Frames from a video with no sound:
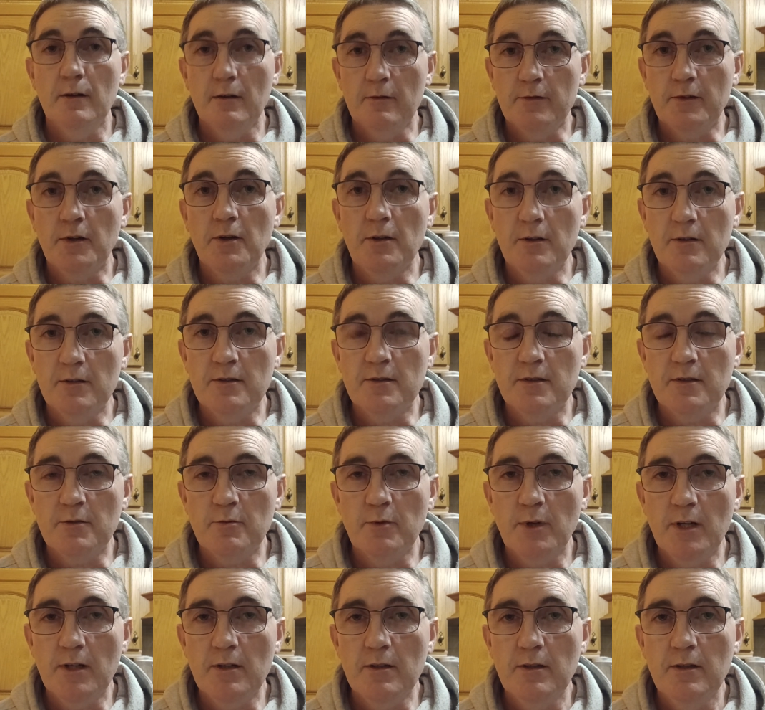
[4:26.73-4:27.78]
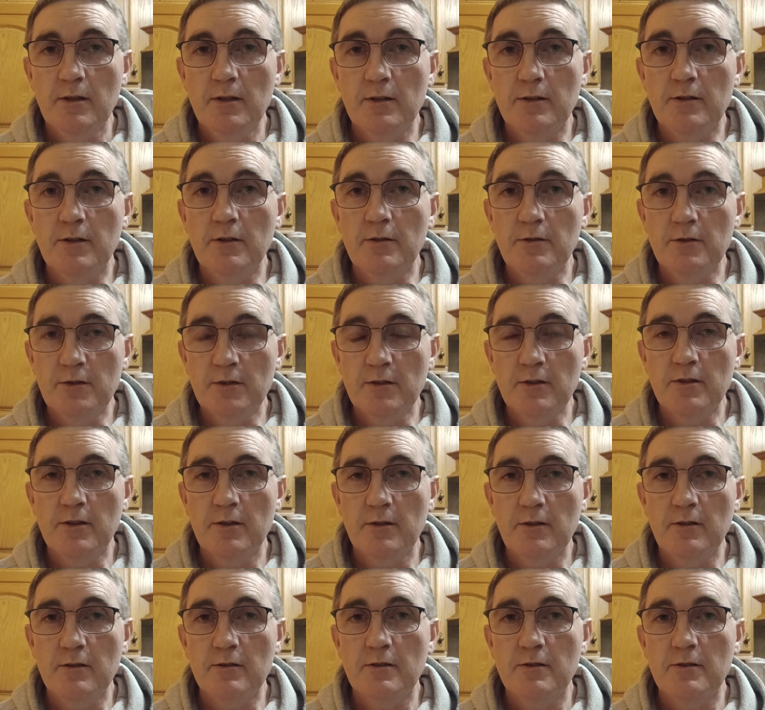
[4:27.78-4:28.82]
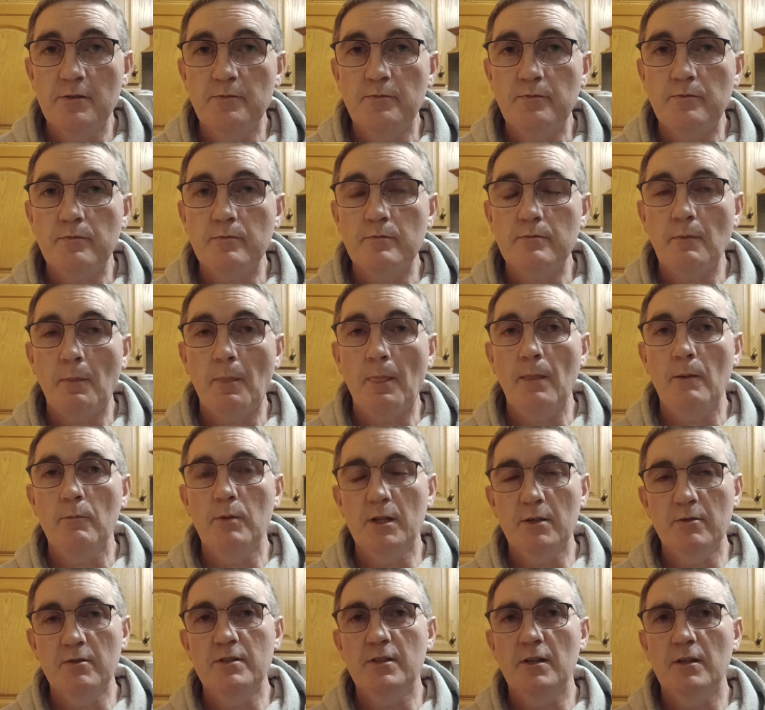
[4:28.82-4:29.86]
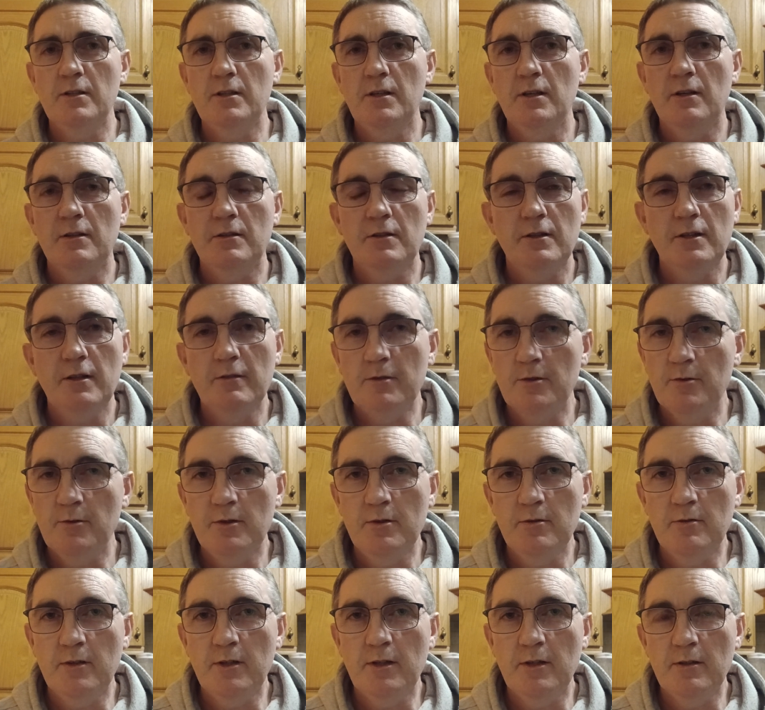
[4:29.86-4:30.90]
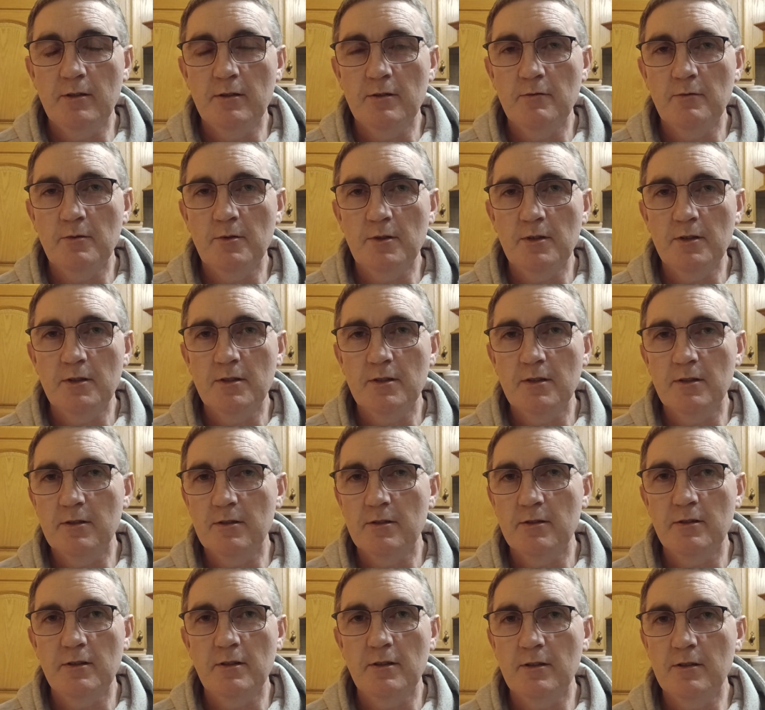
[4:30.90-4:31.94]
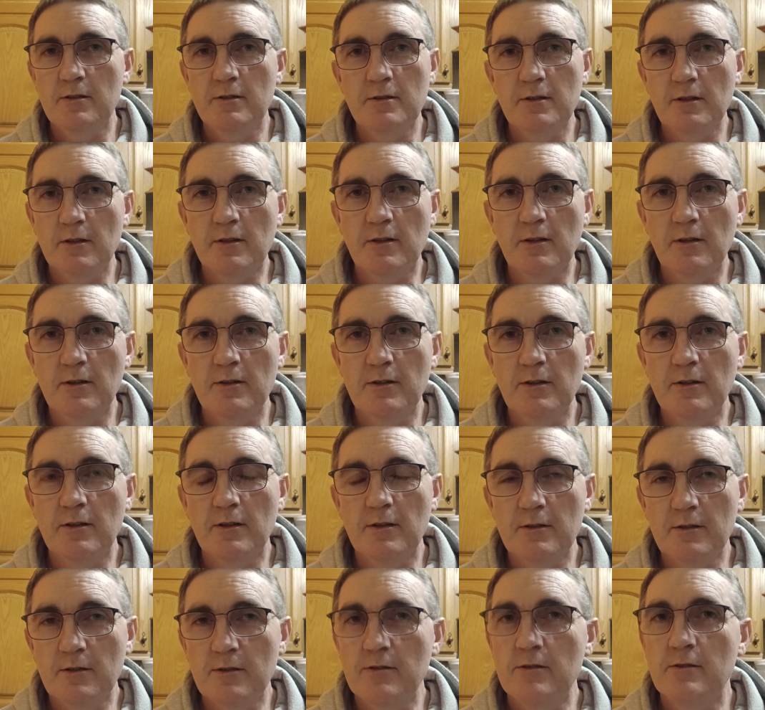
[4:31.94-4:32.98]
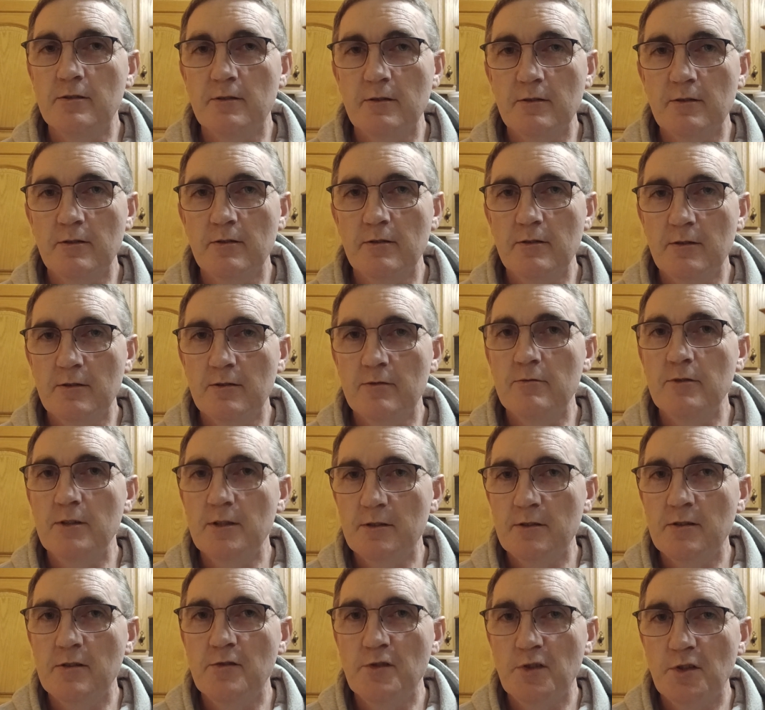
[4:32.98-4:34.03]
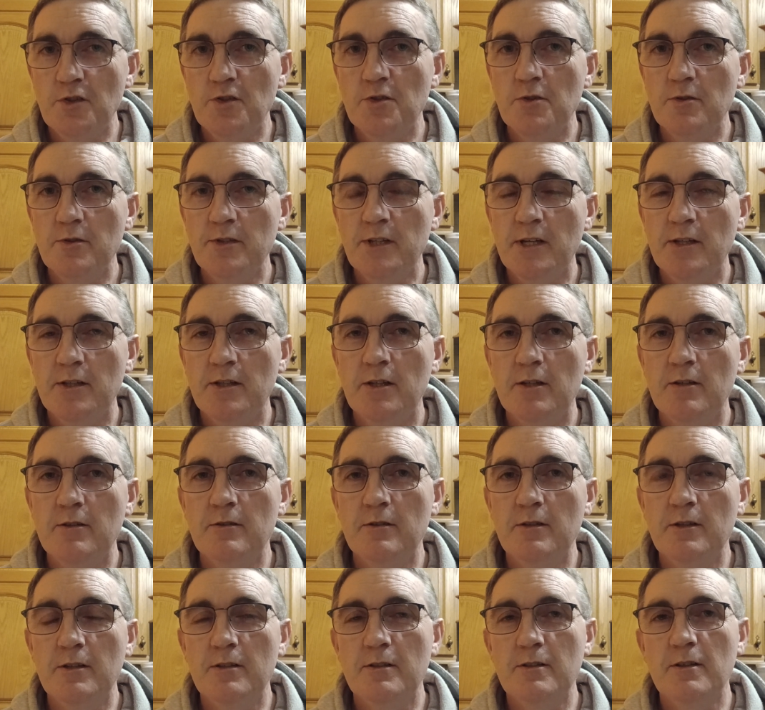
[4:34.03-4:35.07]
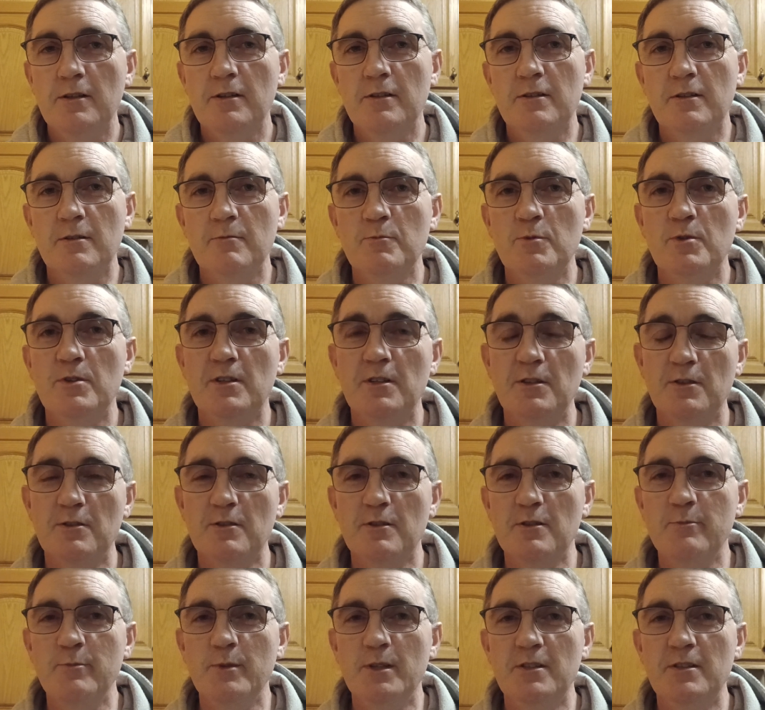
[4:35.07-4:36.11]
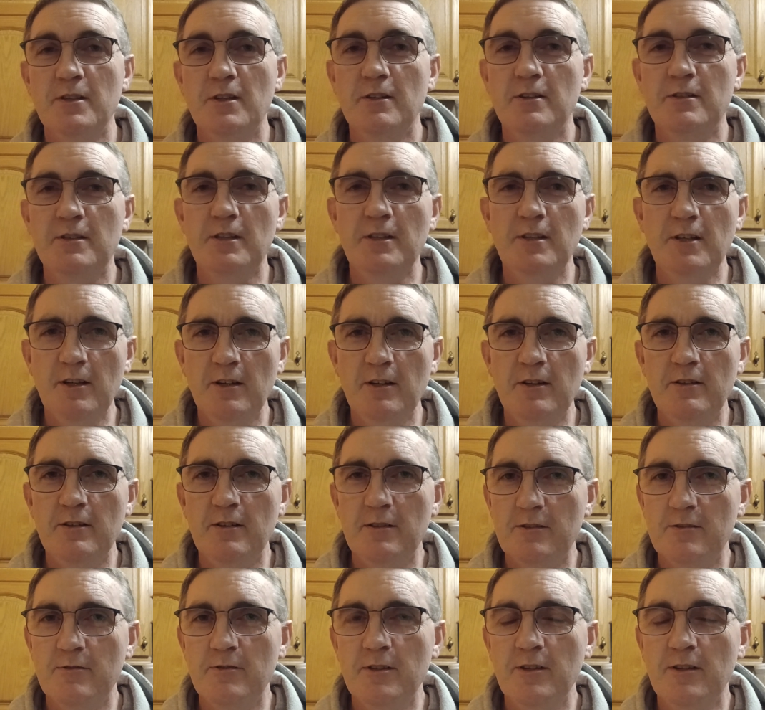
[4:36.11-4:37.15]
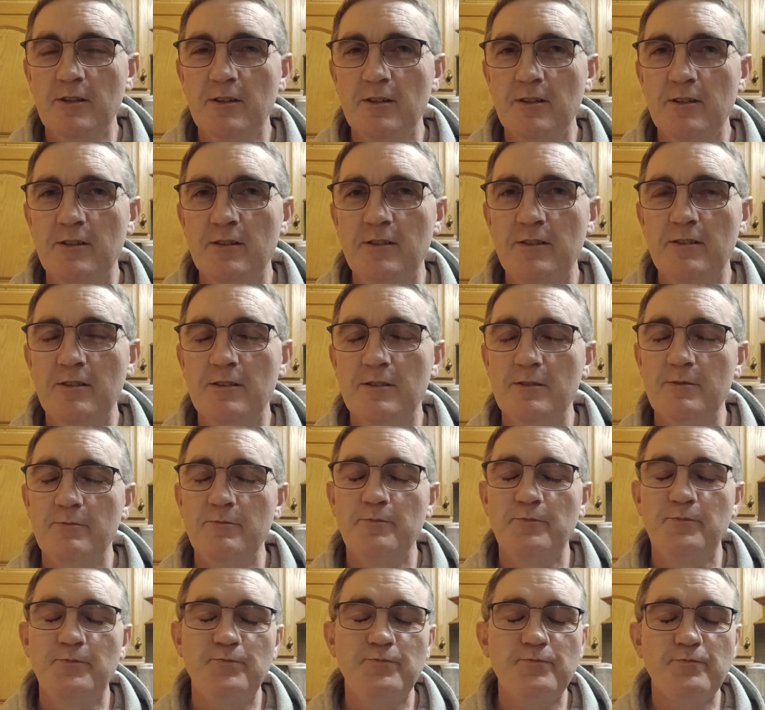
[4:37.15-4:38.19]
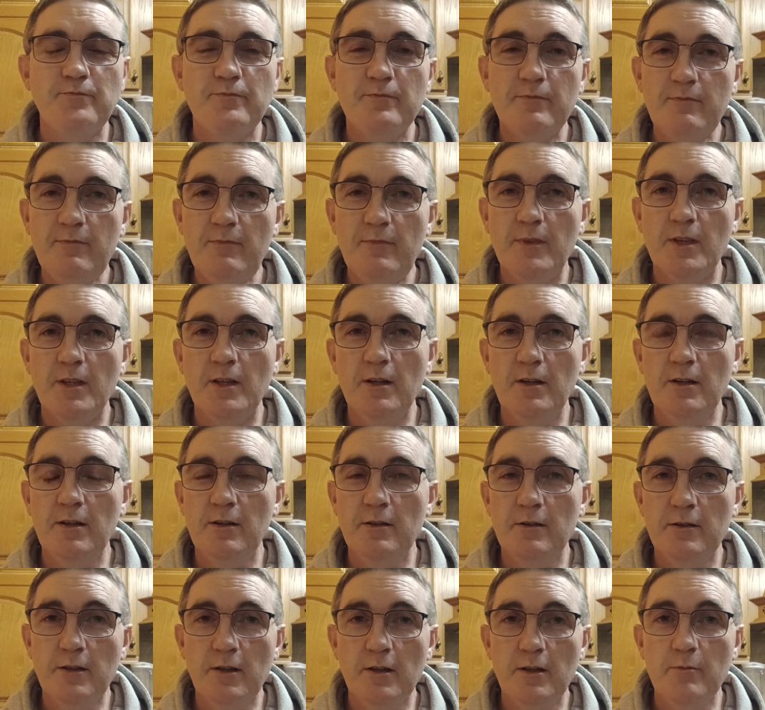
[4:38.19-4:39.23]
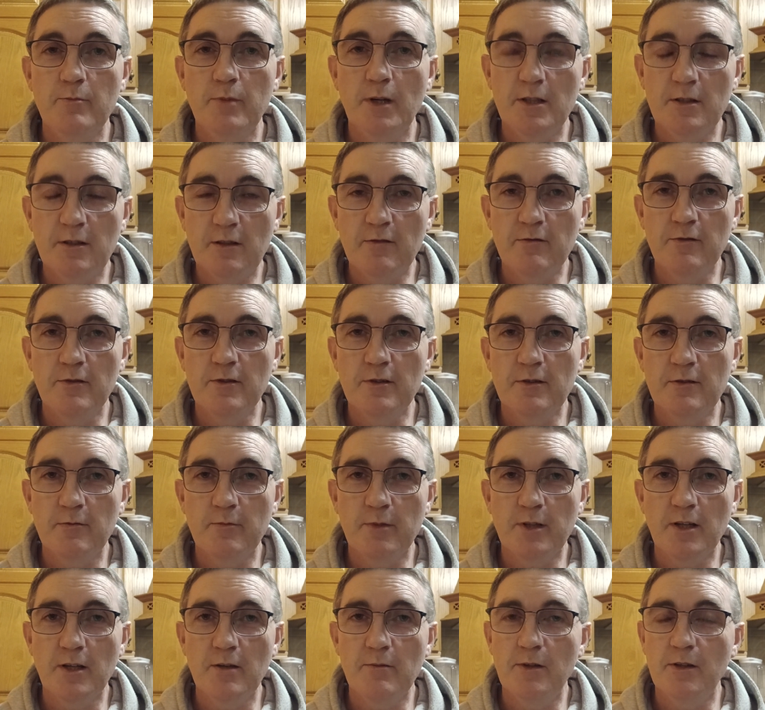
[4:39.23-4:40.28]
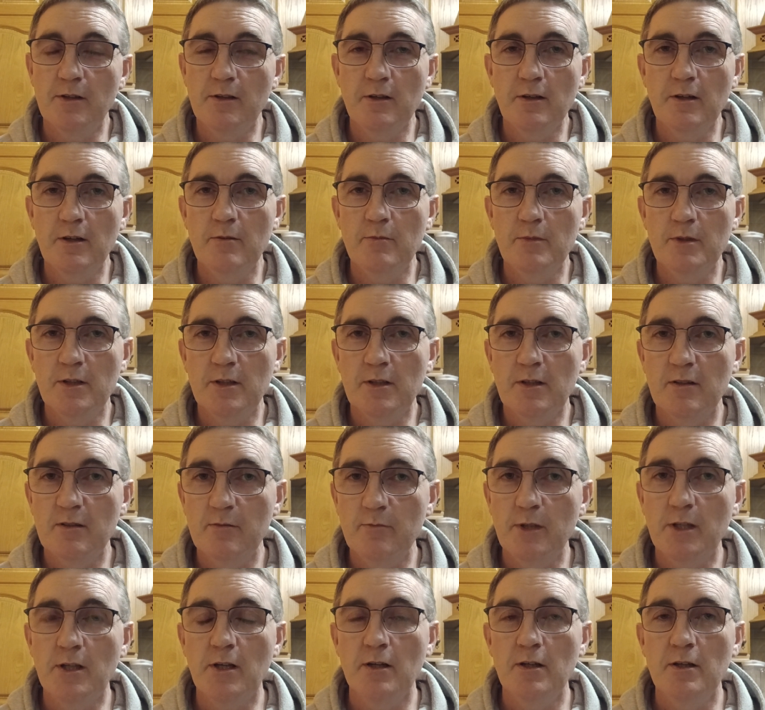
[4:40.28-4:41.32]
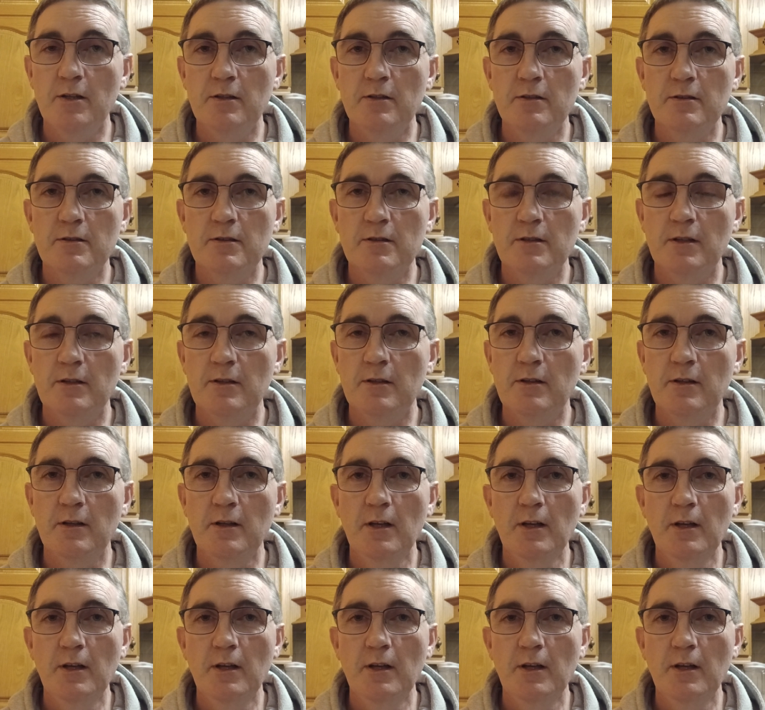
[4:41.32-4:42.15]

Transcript: thoughts as well, delusional thoughts. But he was saying, yeah, not everyone who hears voices is psychotic, and there's research to show that now. And as I'm walking towards my seat, I said, yeah, that's right. I hear a telepathic voice from time to time, and it gives me guidance, and it